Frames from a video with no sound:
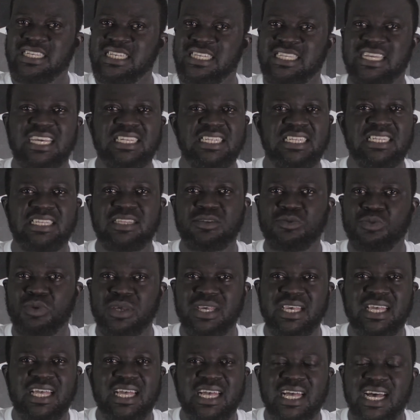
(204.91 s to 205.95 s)
then
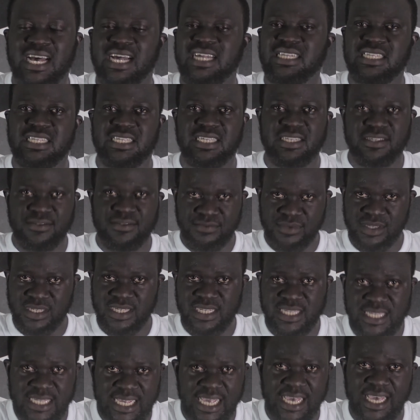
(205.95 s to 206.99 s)
we can't
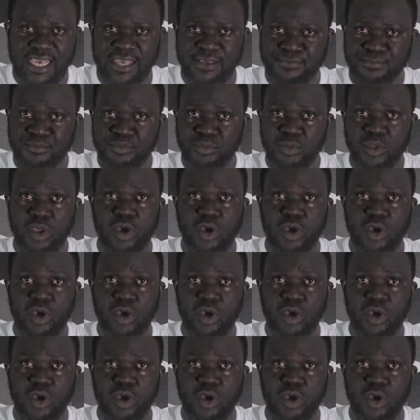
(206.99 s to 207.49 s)
say,